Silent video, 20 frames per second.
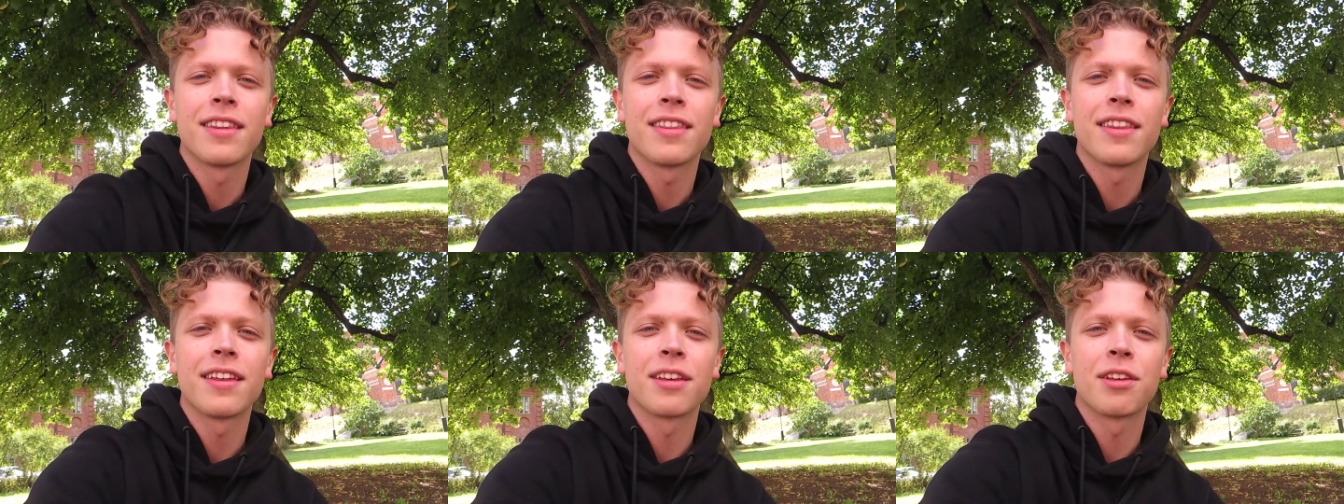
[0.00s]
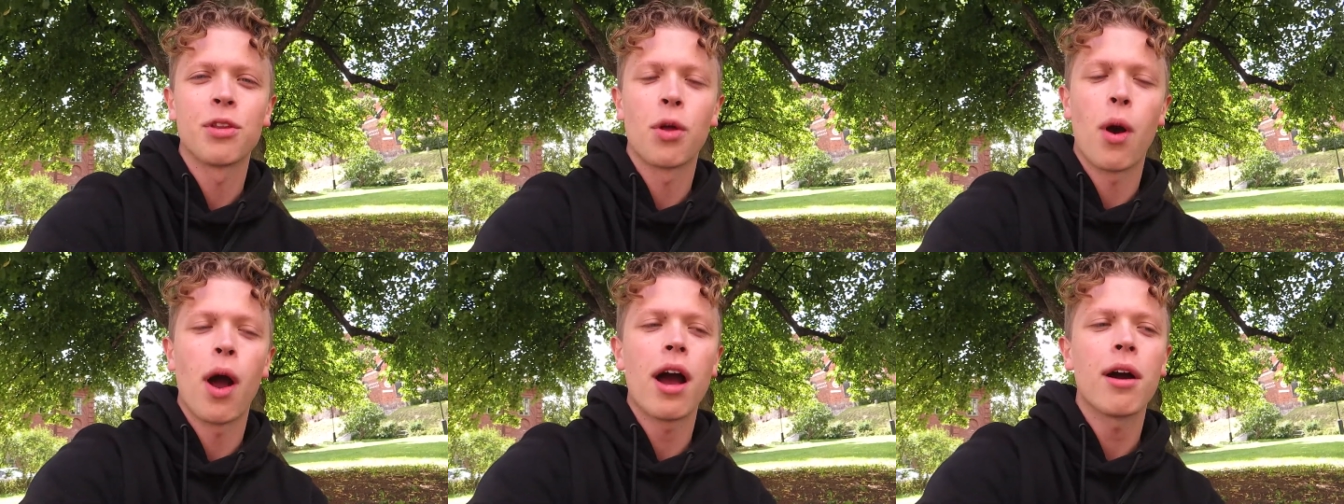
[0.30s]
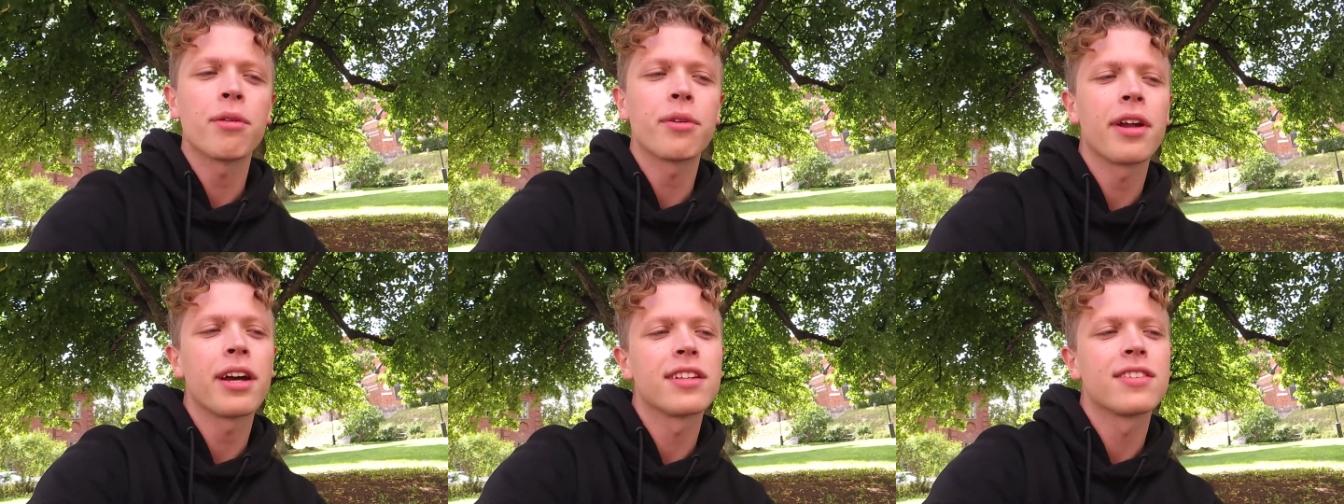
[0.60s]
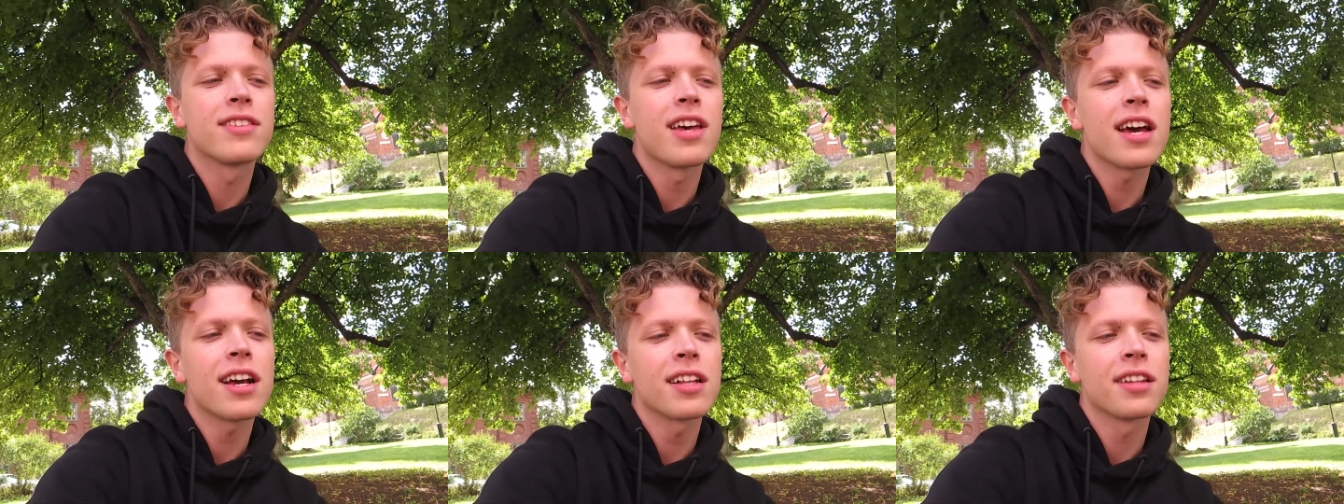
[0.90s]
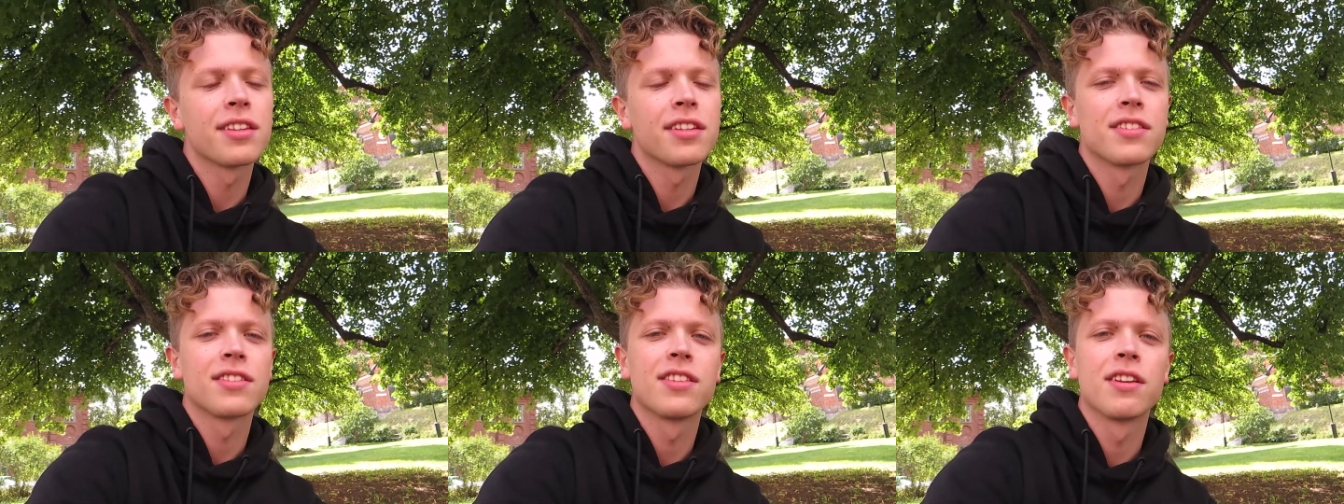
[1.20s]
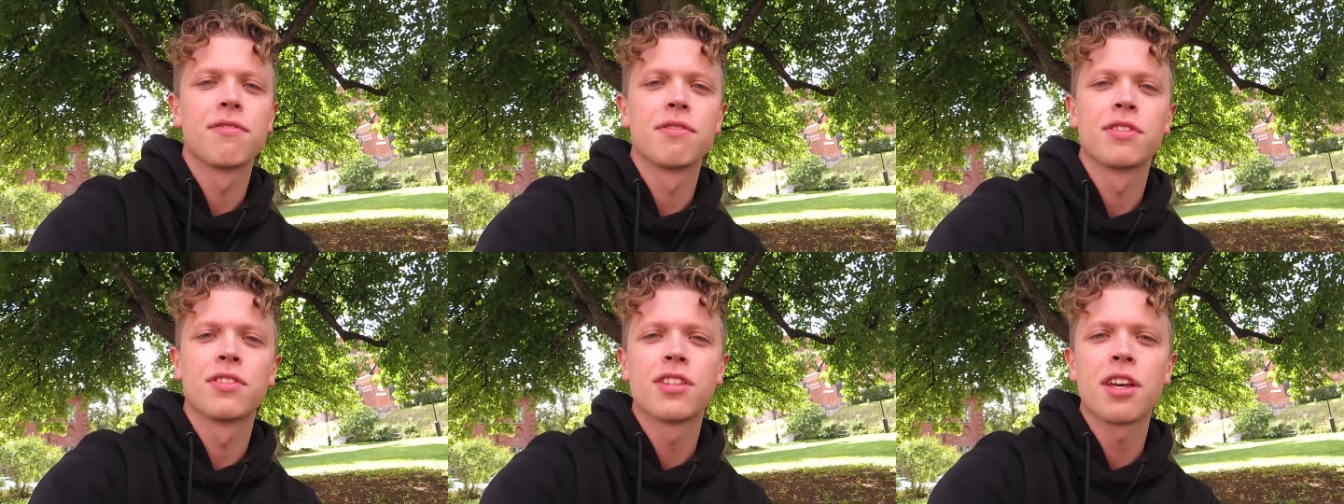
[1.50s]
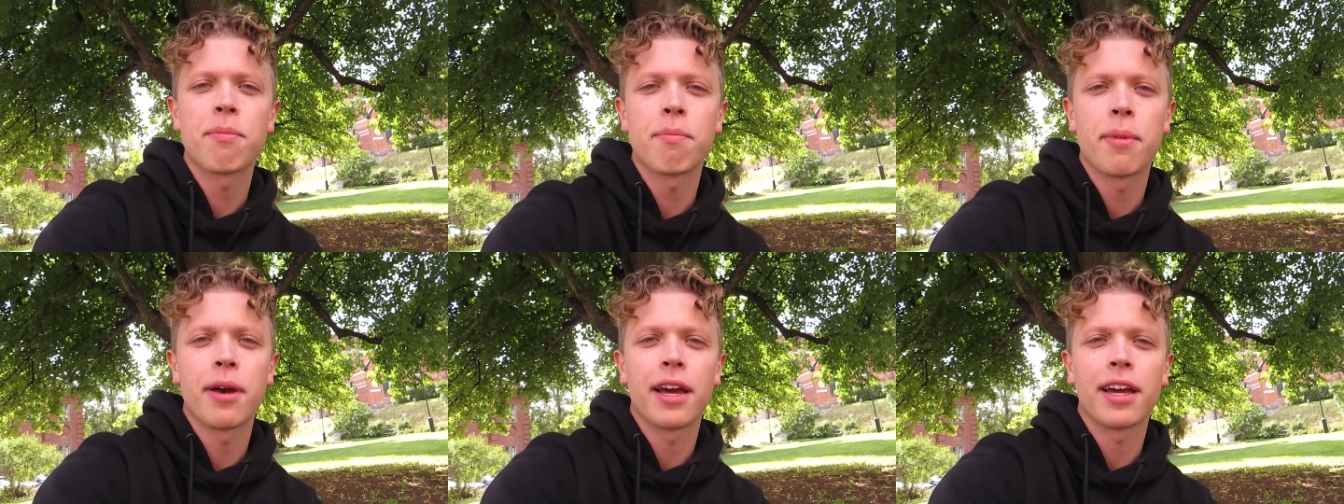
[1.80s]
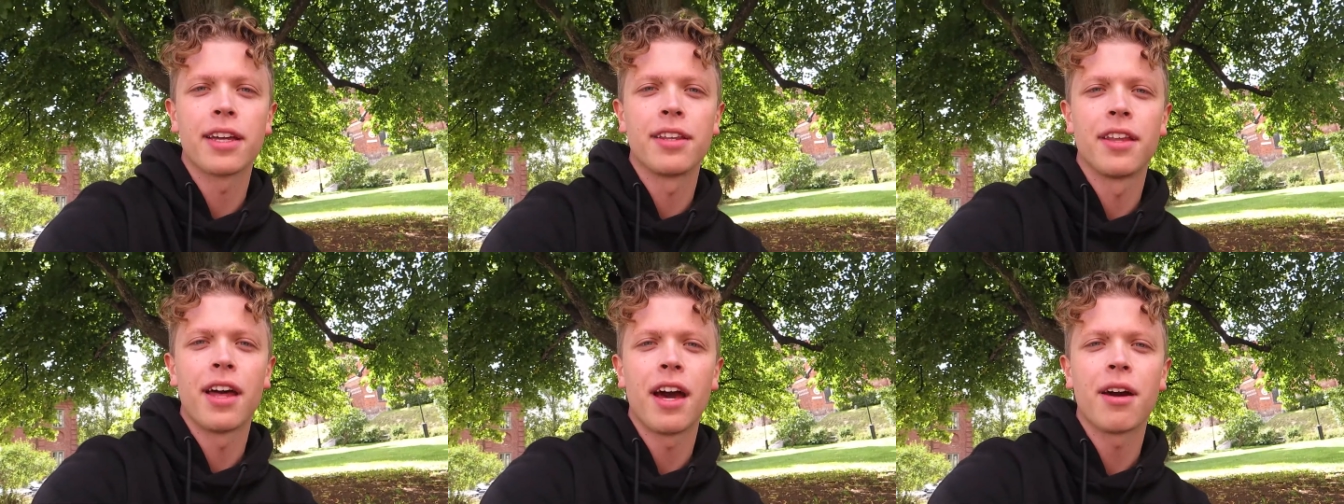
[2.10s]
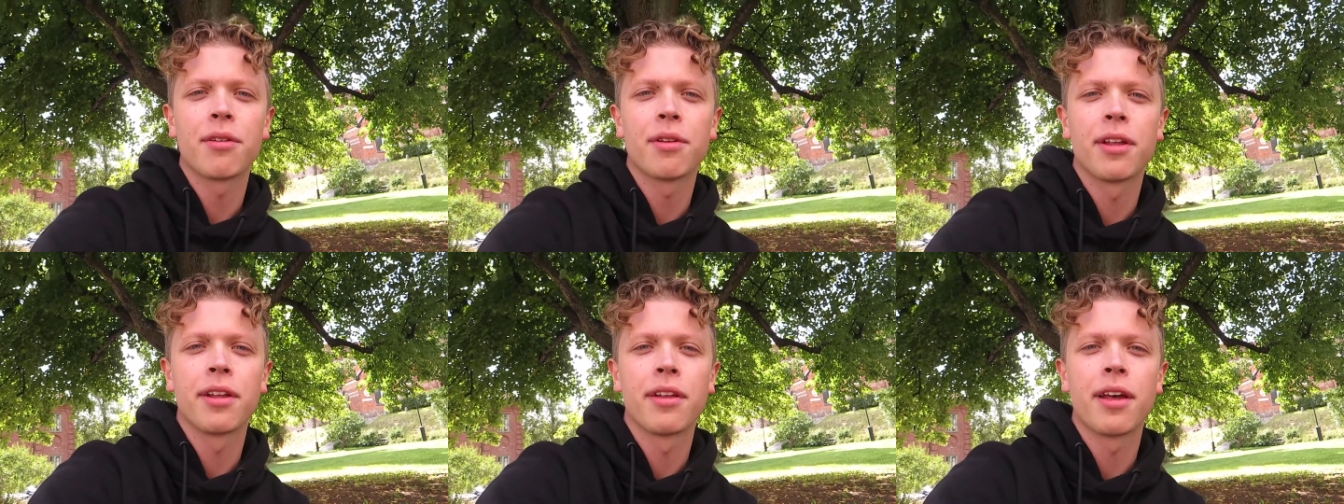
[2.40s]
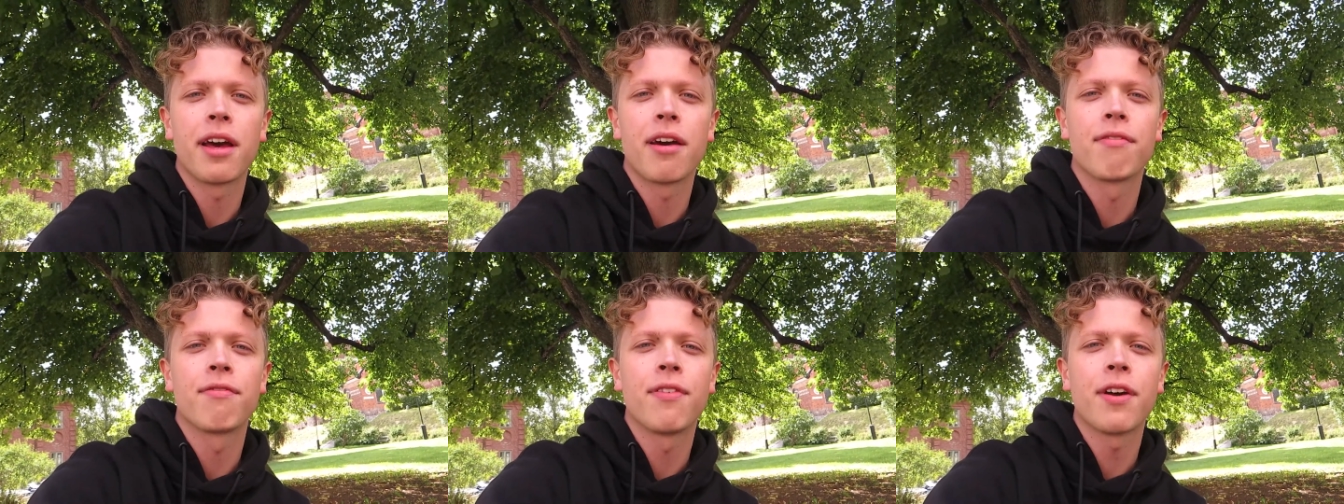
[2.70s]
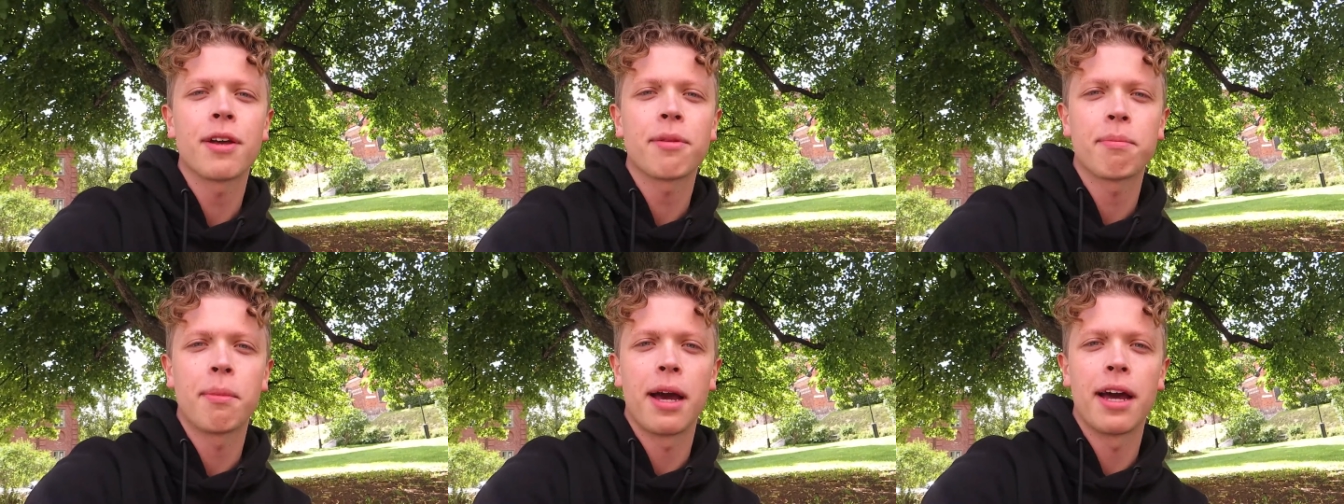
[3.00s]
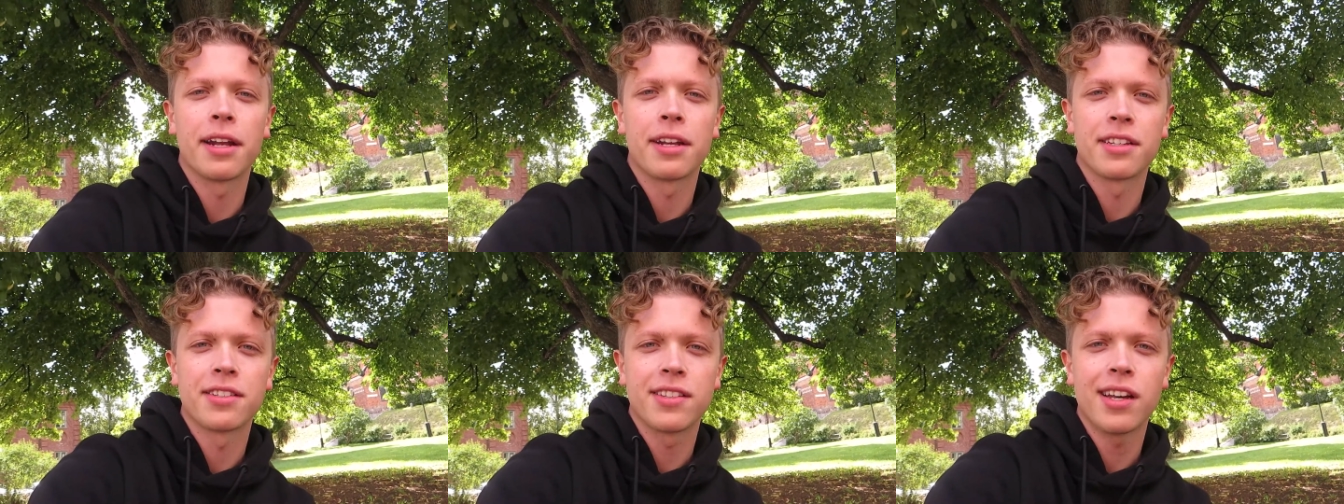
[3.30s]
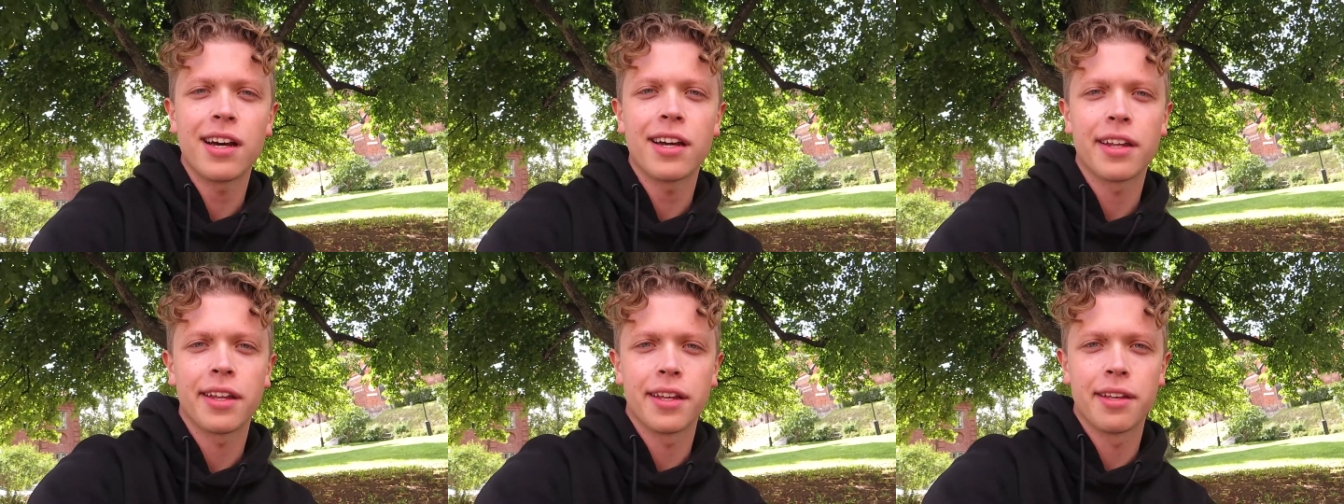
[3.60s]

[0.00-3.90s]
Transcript: think, how did I tackle this different setback and how did it affect my anxiety?